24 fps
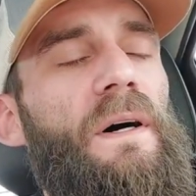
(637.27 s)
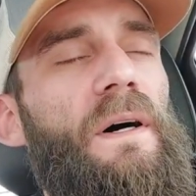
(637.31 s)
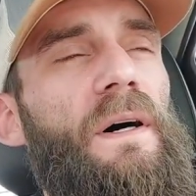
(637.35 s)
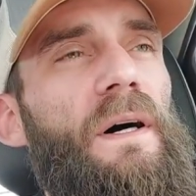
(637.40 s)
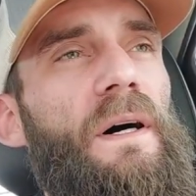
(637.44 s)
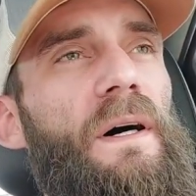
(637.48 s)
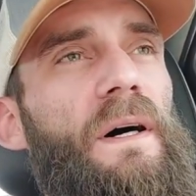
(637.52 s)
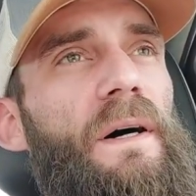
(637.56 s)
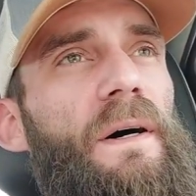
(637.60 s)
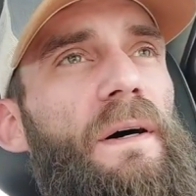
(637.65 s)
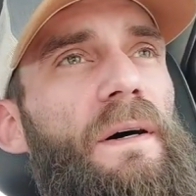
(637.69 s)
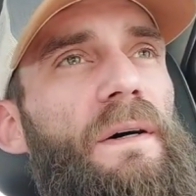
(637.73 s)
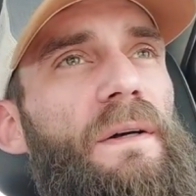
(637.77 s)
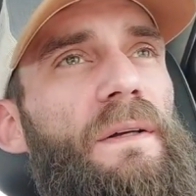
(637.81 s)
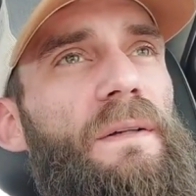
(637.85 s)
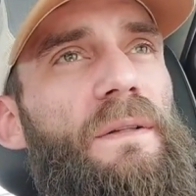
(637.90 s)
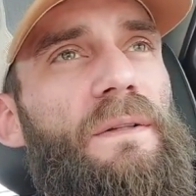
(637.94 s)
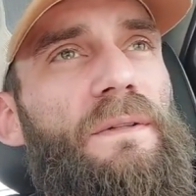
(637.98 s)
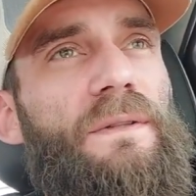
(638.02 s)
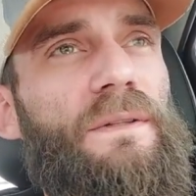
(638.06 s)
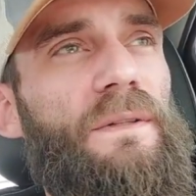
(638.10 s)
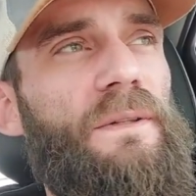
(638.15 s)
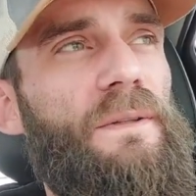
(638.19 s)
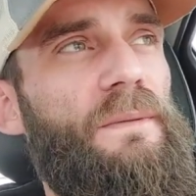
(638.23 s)

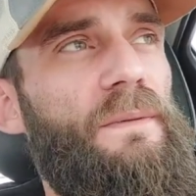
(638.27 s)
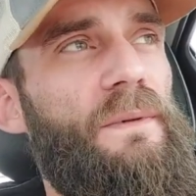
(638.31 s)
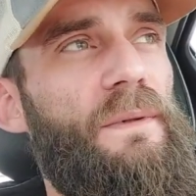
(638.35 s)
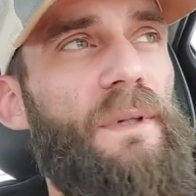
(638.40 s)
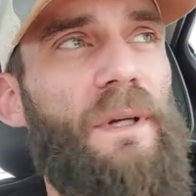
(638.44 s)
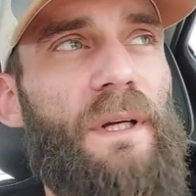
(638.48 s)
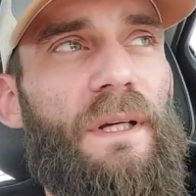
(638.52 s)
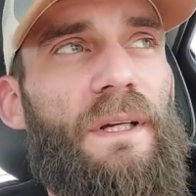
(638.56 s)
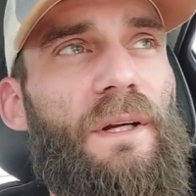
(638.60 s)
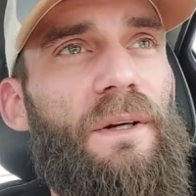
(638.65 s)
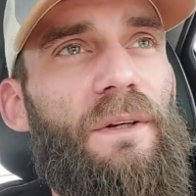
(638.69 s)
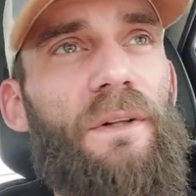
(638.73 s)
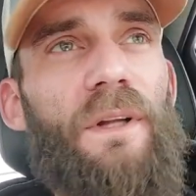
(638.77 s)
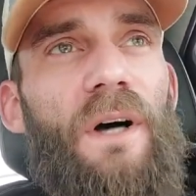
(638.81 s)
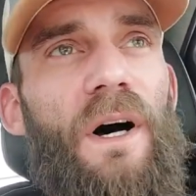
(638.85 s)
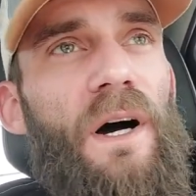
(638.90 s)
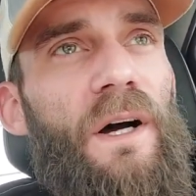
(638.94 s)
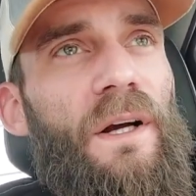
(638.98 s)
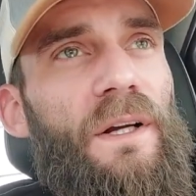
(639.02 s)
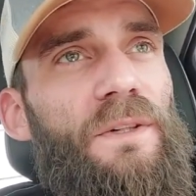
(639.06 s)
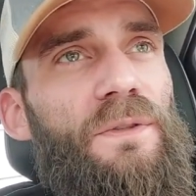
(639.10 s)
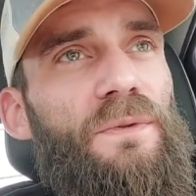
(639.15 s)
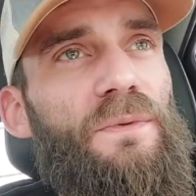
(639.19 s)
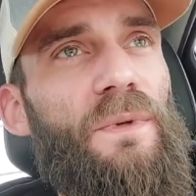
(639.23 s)
It's like your
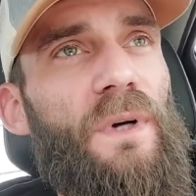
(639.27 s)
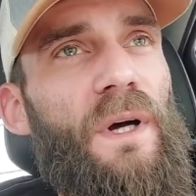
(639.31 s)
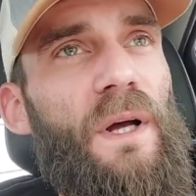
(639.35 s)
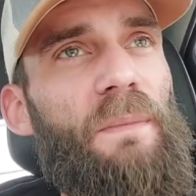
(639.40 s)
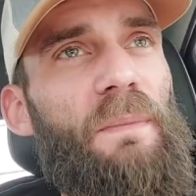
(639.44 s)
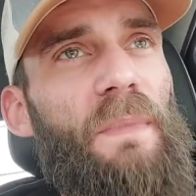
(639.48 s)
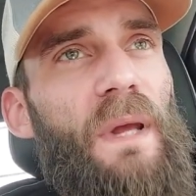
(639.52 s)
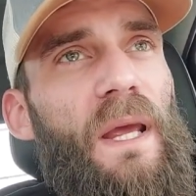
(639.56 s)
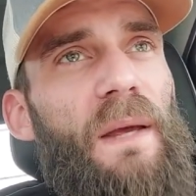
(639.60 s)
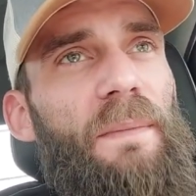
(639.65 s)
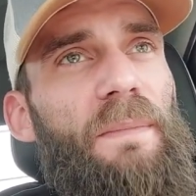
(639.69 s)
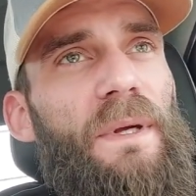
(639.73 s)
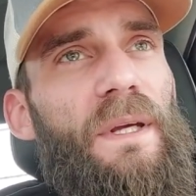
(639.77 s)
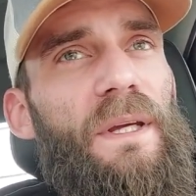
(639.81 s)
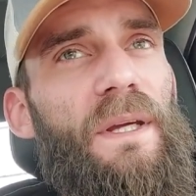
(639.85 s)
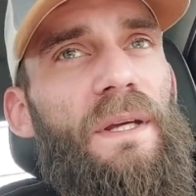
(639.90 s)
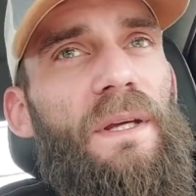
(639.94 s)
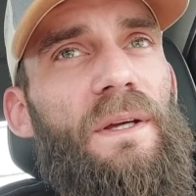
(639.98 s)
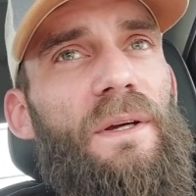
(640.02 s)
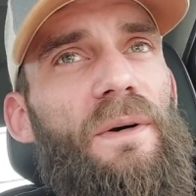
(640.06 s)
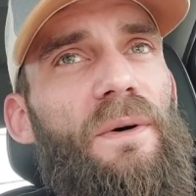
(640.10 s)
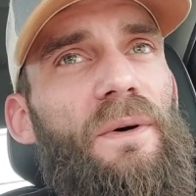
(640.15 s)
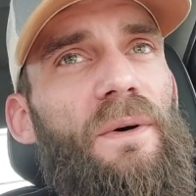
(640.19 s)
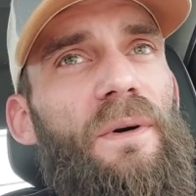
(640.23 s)
longest run
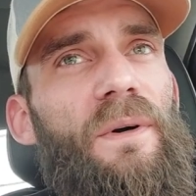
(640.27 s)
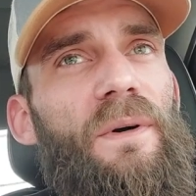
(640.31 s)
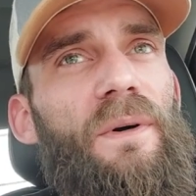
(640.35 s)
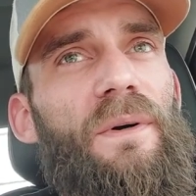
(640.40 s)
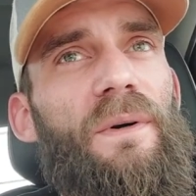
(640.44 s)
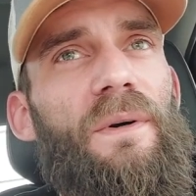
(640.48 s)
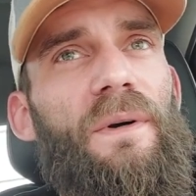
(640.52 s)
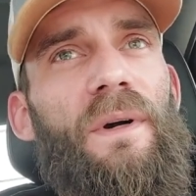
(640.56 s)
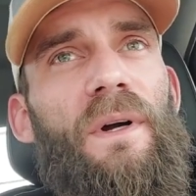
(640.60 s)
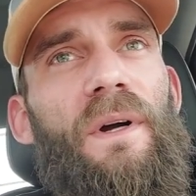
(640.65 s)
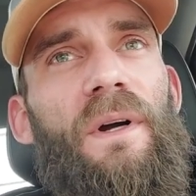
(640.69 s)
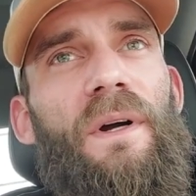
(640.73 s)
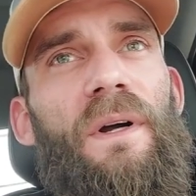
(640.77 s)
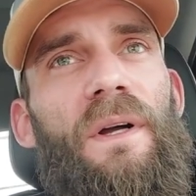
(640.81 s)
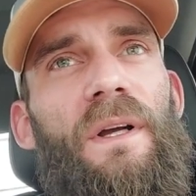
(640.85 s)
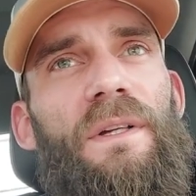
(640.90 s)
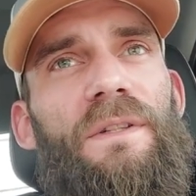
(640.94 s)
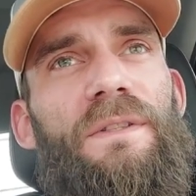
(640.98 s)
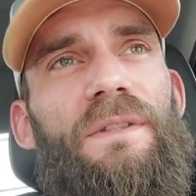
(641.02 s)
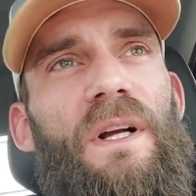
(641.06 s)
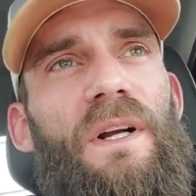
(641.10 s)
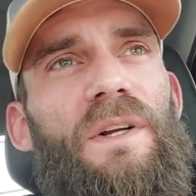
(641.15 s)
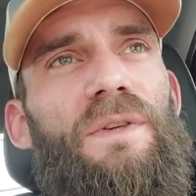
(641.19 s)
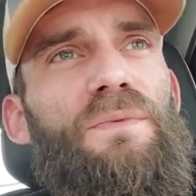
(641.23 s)
maybe, or it
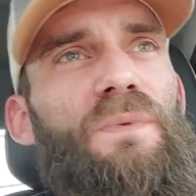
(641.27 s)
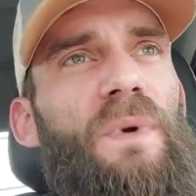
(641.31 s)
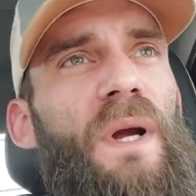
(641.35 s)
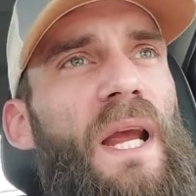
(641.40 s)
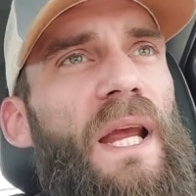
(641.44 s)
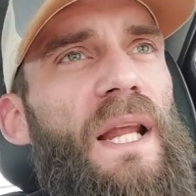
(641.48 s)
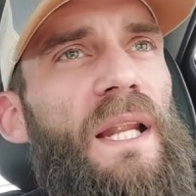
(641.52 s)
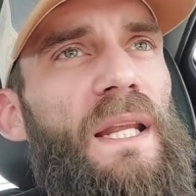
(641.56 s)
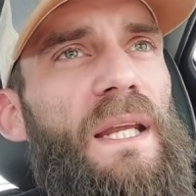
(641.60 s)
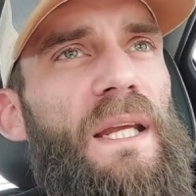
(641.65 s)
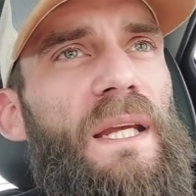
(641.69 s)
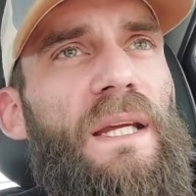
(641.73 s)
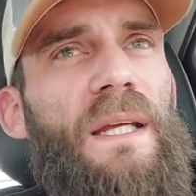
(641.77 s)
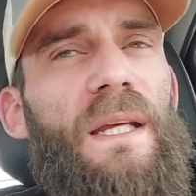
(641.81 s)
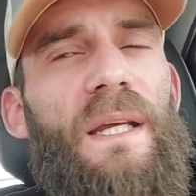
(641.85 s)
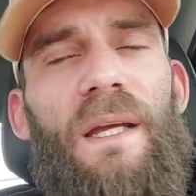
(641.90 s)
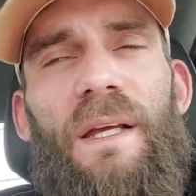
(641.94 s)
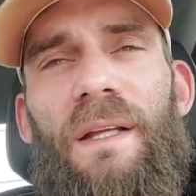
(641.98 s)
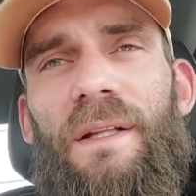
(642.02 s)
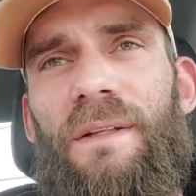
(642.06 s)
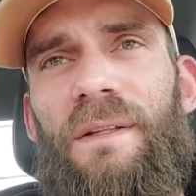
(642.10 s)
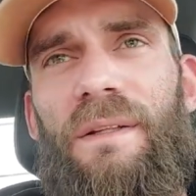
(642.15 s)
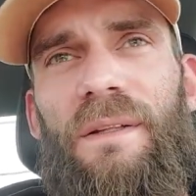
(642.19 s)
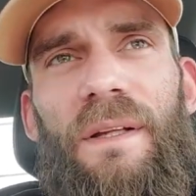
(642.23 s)
starts raining
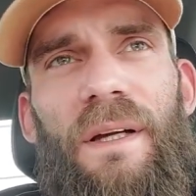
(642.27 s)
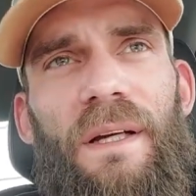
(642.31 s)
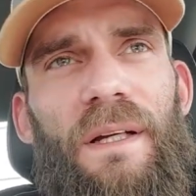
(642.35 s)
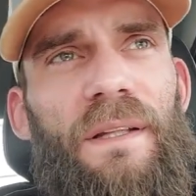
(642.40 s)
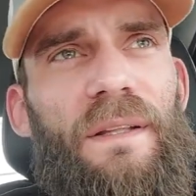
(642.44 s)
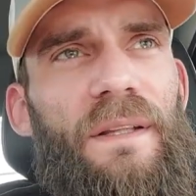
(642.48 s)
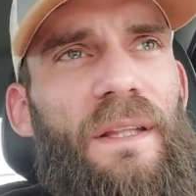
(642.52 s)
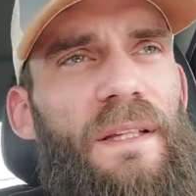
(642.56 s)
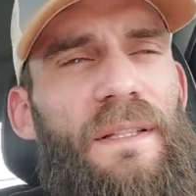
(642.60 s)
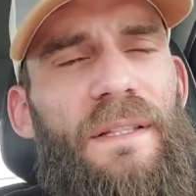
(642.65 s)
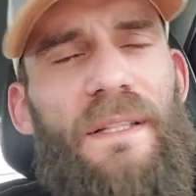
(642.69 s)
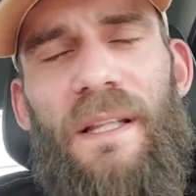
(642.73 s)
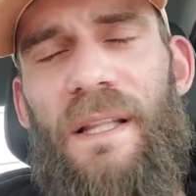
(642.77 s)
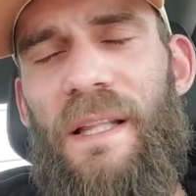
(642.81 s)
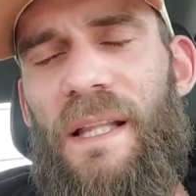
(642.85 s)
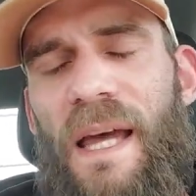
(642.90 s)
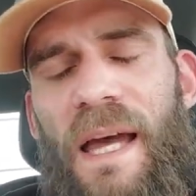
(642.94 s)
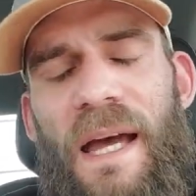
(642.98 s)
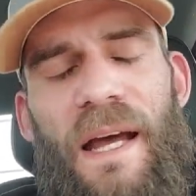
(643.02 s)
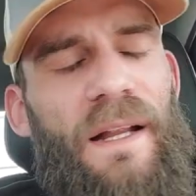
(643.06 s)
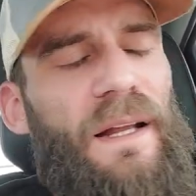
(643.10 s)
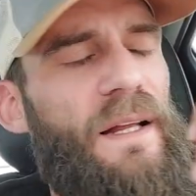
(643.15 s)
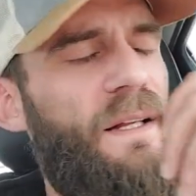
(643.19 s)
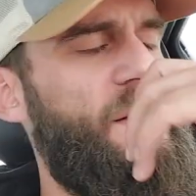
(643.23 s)
and like this and
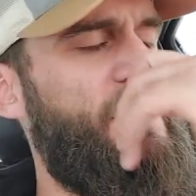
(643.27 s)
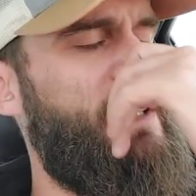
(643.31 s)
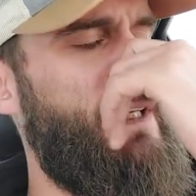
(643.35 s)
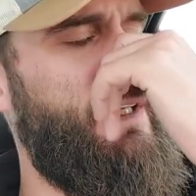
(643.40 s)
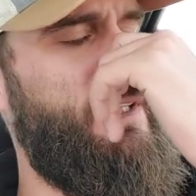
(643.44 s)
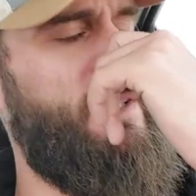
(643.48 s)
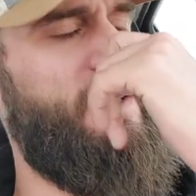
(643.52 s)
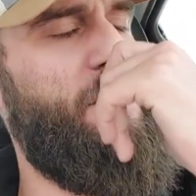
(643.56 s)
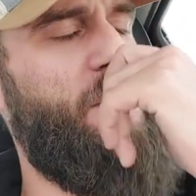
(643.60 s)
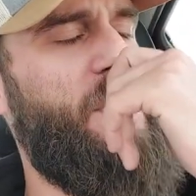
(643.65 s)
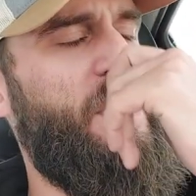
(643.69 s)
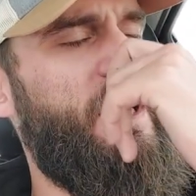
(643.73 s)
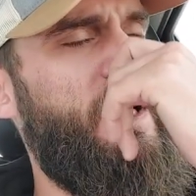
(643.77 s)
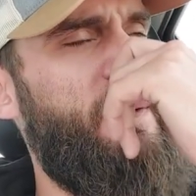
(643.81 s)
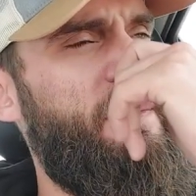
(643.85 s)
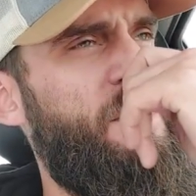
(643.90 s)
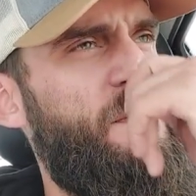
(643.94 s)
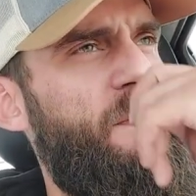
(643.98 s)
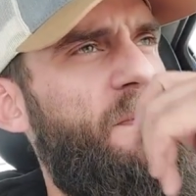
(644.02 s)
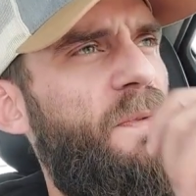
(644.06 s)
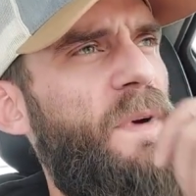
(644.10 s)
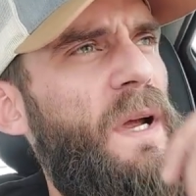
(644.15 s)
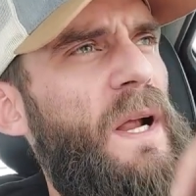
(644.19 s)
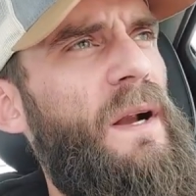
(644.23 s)
that. It becomes
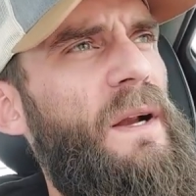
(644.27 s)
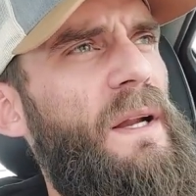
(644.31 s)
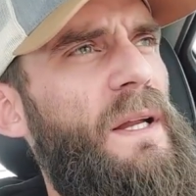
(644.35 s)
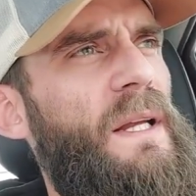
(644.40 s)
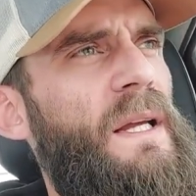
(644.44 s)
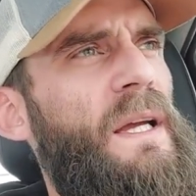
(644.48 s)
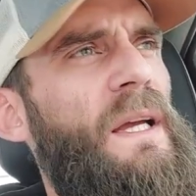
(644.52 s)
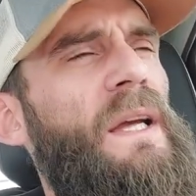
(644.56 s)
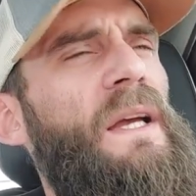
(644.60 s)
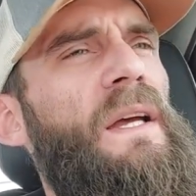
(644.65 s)
very.